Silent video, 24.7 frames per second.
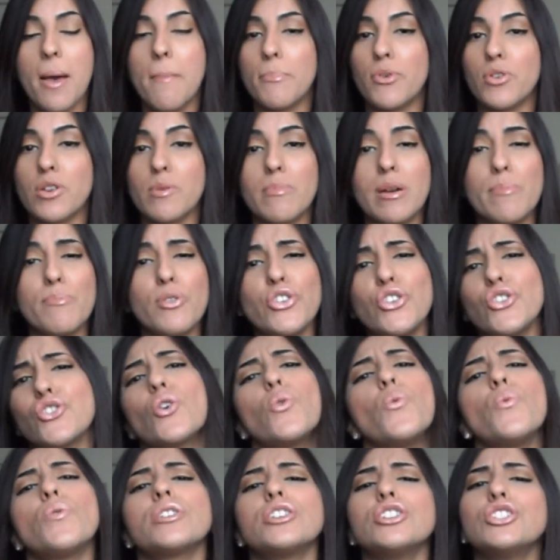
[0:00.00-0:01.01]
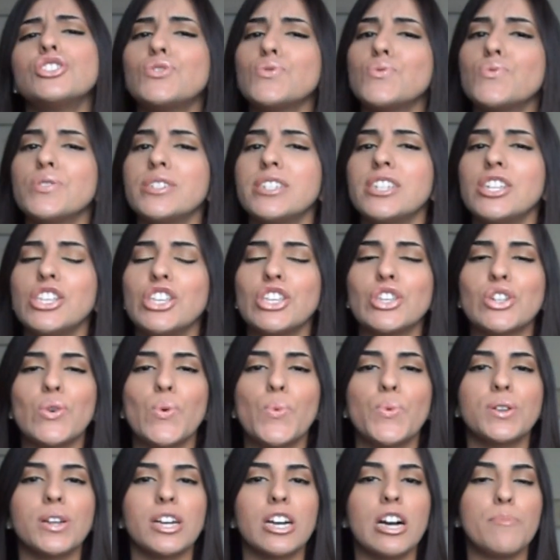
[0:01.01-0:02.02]
But remember, you don't want to do it, you
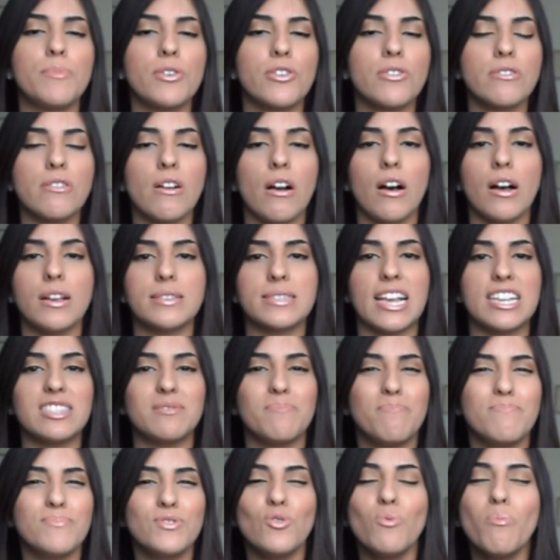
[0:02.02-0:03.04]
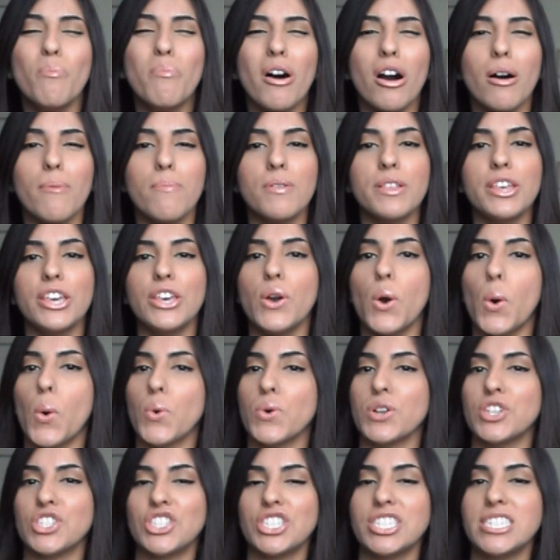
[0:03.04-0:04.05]
don't want to come across as too bubbly
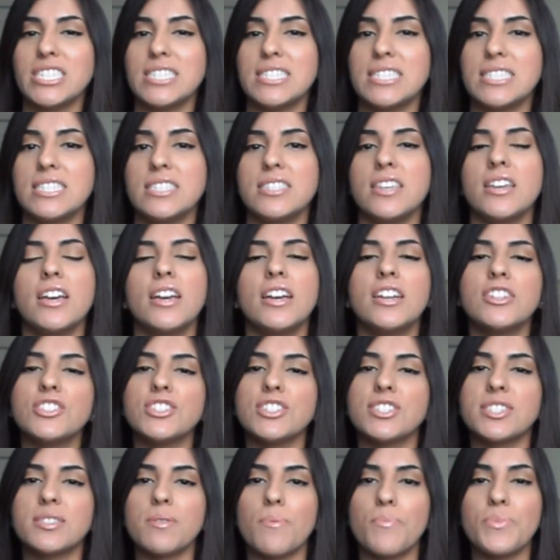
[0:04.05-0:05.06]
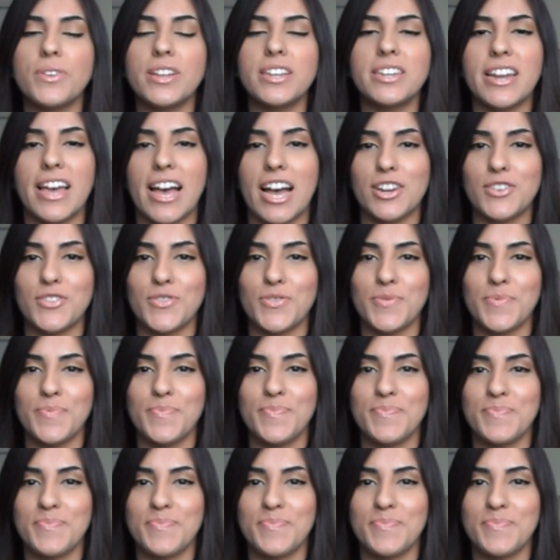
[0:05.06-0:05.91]
or cheesy, just something natural.